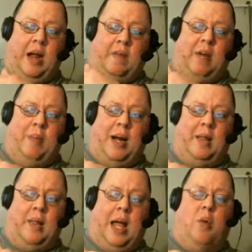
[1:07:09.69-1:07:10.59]

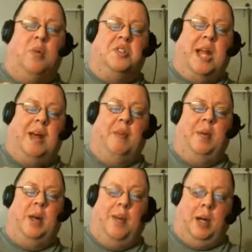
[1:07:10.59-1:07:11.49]
everybody, I don't want to say
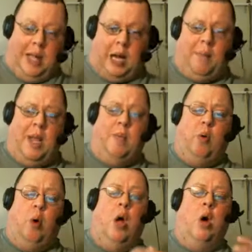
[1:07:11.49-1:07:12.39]
everybody, but a lot of
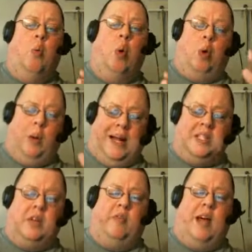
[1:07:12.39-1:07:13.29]
people will
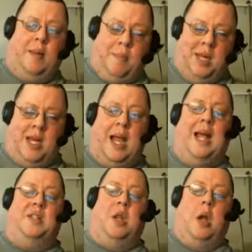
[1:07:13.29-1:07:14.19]
classify me
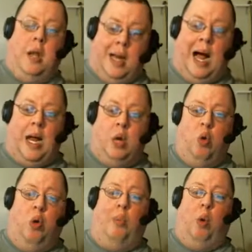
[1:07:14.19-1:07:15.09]
as not
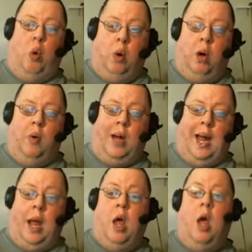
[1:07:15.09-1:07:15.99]
normal,
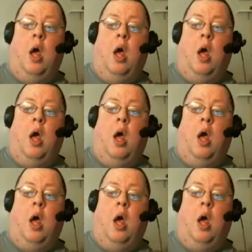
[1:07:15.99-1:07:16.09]
okay?